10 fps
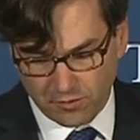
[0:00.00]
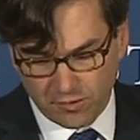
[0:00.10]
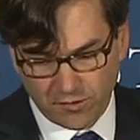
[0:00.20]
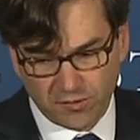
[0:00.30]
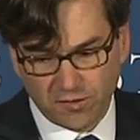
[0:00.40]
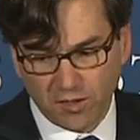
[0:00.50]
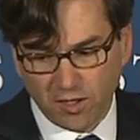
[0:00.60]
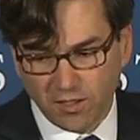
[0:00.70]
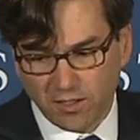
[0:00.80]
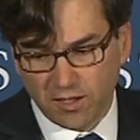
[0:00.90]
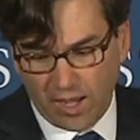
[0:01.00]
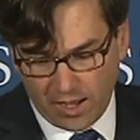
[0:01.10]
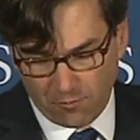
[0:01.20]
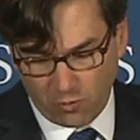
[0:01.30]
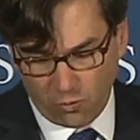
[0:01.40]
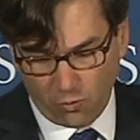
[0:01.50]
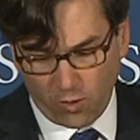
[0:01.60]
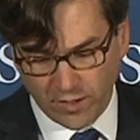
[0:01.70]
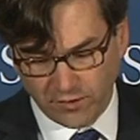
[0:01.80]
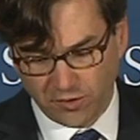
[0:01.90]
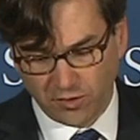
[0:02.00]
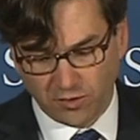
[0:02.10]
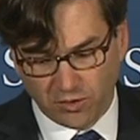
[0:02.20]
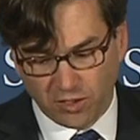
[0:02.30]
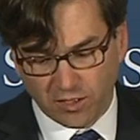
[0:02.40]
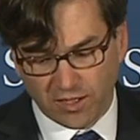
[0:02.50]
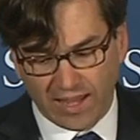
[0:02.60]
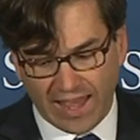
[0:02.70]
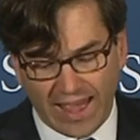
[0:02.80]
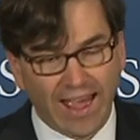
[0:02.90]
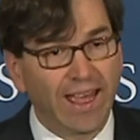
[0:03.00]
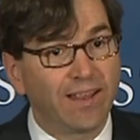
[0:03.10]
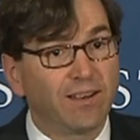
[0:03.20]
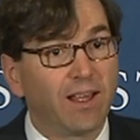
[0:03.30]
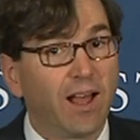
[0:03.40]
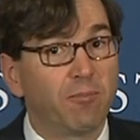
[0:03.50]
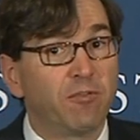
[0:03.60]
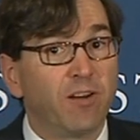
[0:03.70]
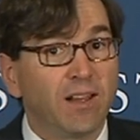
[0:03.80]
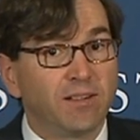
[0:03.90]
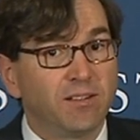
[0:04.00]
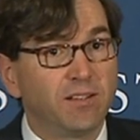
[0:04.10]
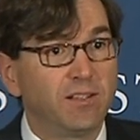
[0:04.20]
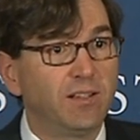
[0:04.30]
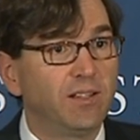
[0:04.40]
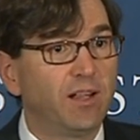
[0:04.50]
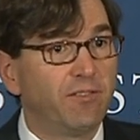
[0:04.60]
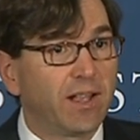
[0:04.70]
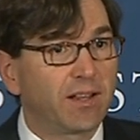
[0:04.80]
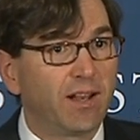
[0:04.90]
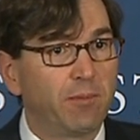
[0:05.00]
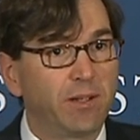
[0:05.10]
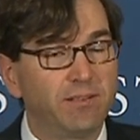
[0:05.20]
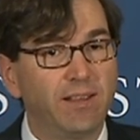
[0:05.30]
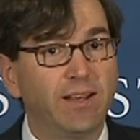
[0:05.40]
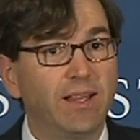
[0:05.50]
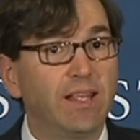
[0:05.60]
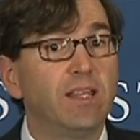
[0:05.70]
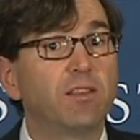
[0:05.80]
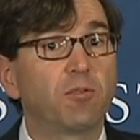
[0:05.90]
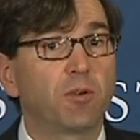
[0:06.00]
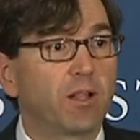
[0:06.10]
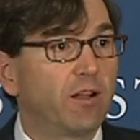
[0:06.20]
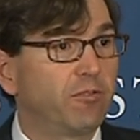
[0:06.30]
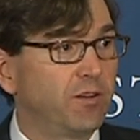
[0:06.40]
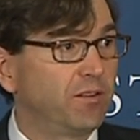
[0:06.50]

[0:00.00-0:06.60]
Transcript: To start, want to look at volatility of economic data in the recovery.